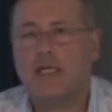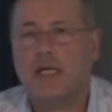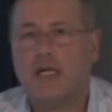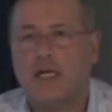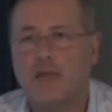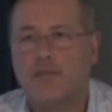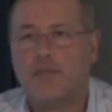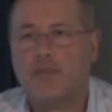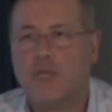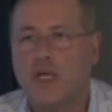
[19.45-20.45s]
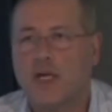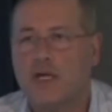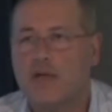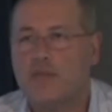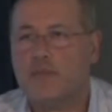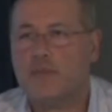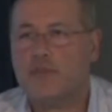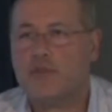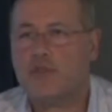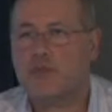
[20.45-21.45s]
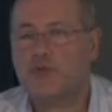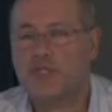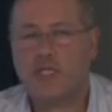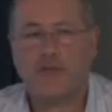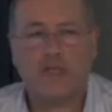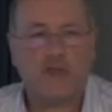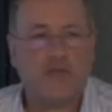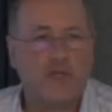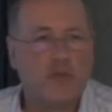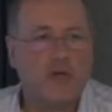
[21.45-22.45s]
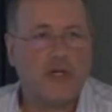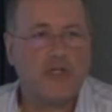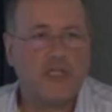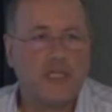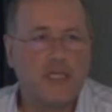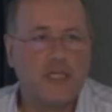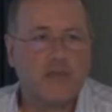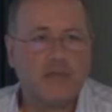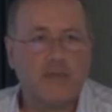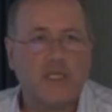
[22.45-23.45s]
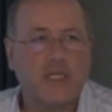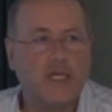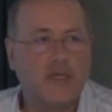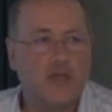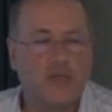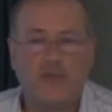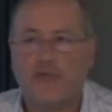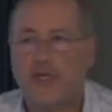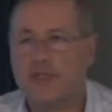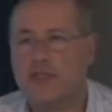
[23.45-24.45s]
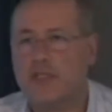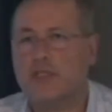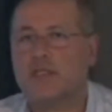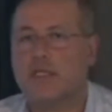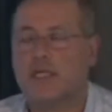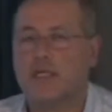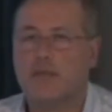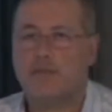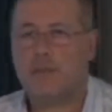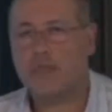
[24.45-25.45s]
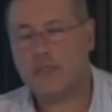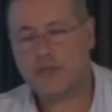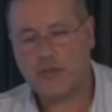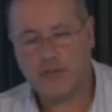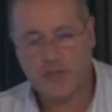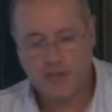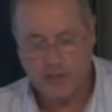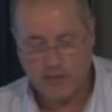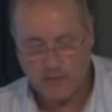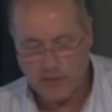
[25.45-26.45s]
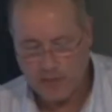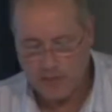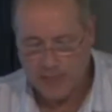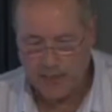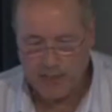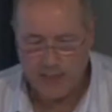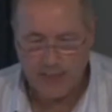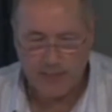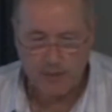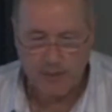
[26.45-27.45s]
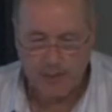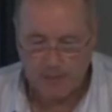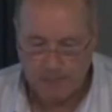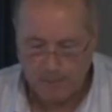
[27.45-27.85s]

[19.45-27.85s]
I also board certified in phlebology, and I'm a clinical professor at University of North Carolina, Chapel Hill.